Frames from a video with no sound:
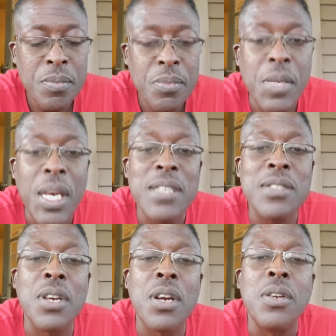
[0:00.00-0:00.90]
Yes,
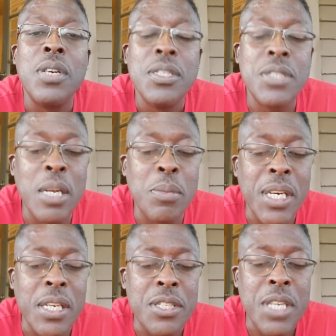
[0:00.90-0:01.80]
sir. Tell them
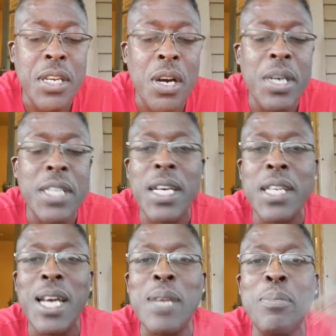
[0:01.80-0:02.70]
Guillotine, y'all hit that
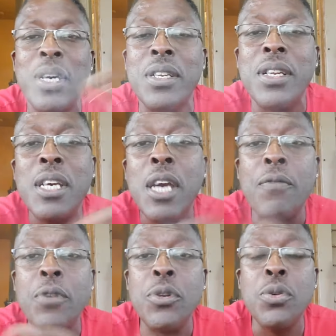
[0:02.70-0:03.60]
like button. If
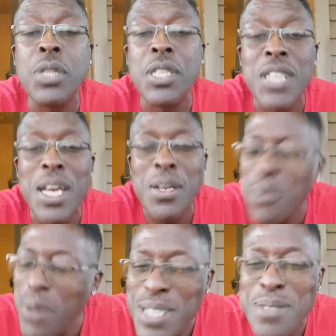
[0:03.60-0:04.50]
you're new to the channel,
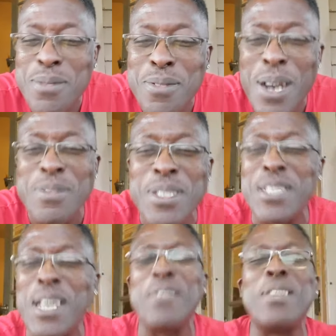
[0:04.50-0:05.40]
go ahead and subscribe to the
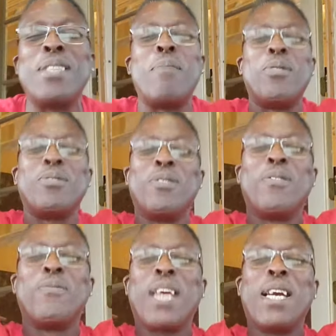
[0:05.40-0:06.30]
channel. Hit that post
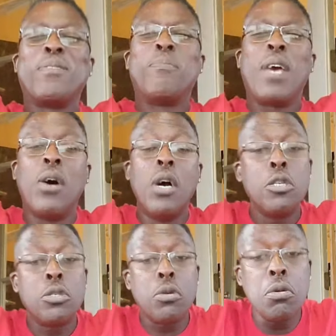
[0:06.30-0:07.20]
notification bell
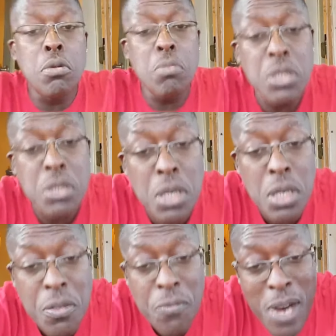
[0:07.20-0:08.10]
so you don't miss any of
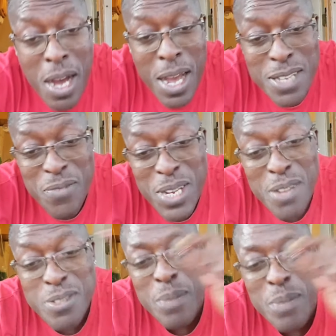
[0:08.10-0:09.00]
these fire ass
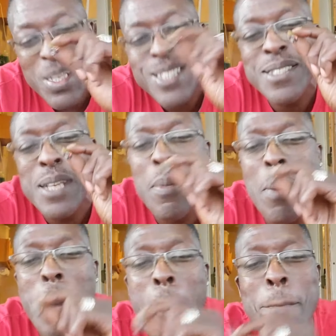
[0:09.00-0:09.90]
videos up in this summer,
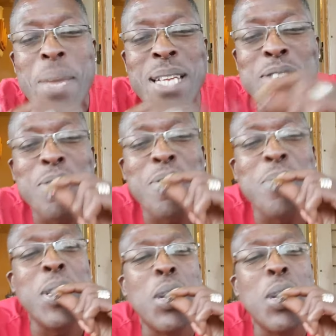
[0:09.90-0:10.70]
my bitch. You heard me?